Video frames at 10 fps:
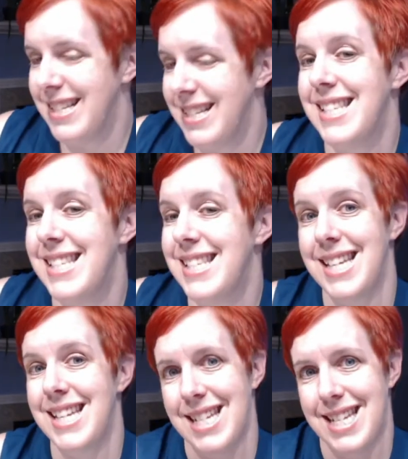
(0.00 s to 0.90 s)

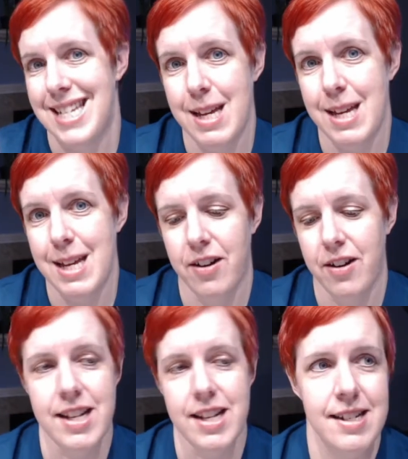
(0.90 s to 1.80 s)
Stay tape, here
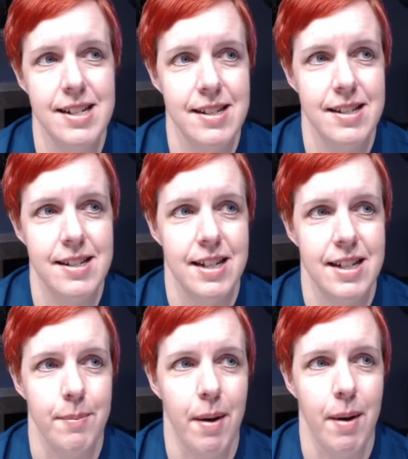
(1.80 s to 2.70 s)
it is
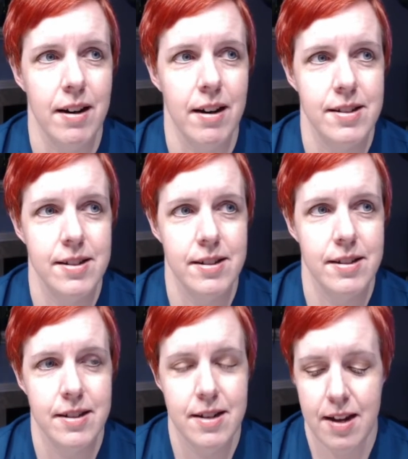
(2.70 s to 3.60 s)
in the box.
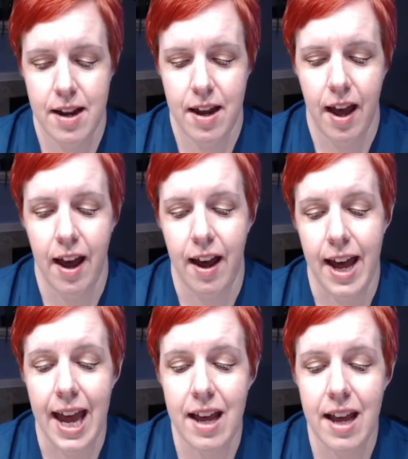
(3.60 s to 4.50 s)

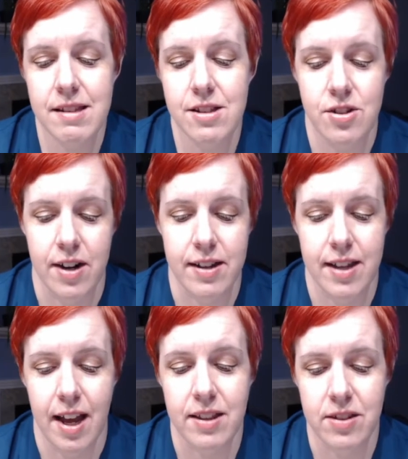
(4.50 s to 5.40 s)
Adds strength
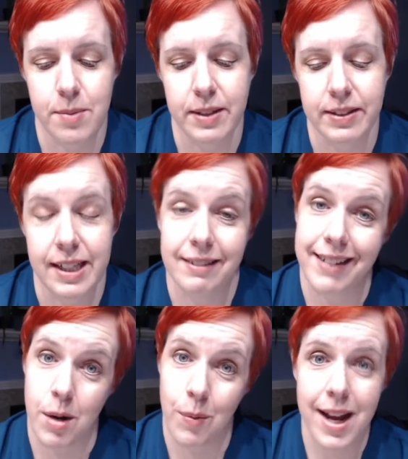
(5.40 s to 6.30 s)
and stability.
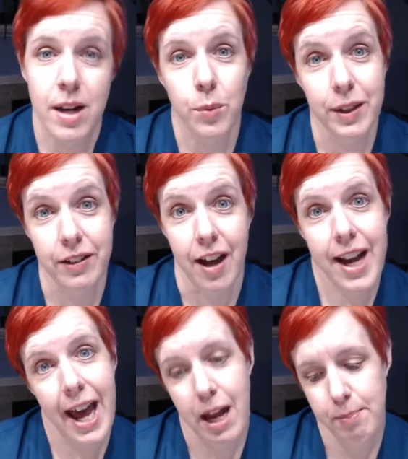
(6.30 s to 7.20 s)
Lightweight, will not
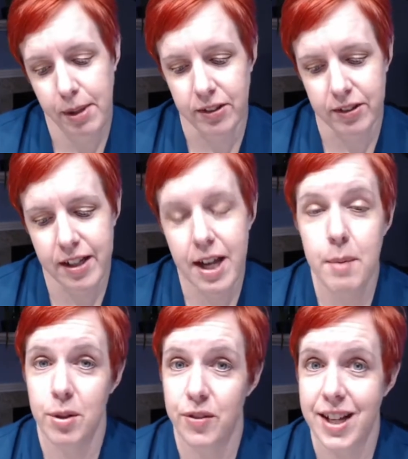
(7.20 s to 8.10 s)
add bulk.
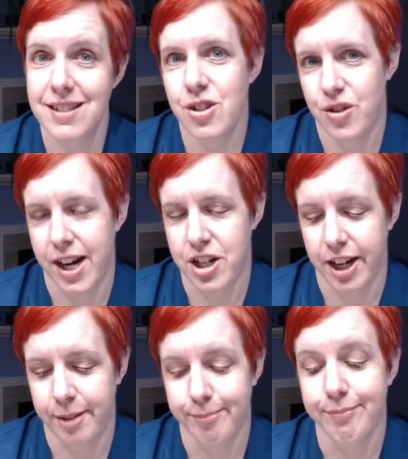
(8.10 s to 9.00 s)
Prevents
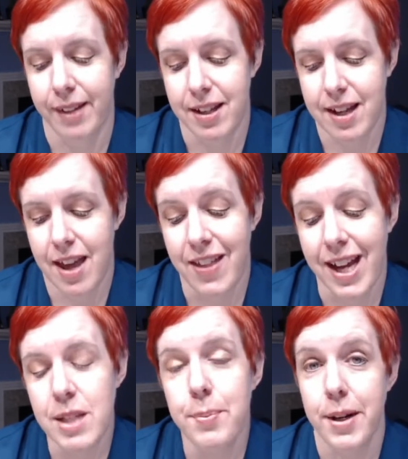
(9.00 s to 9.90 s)
stretching.
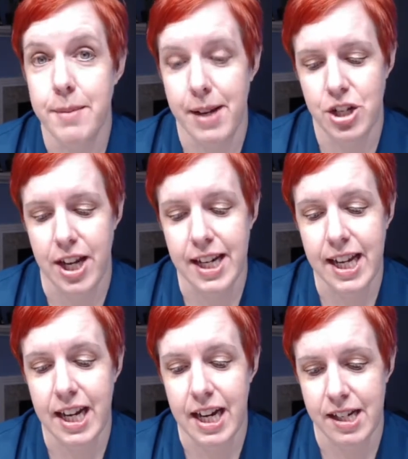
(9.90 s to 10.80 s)
That's pretty much it
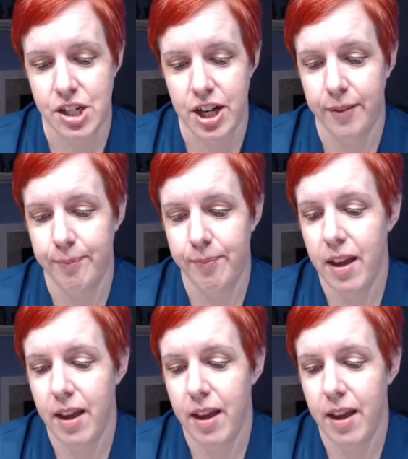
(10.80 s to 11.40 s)
in a nutshell.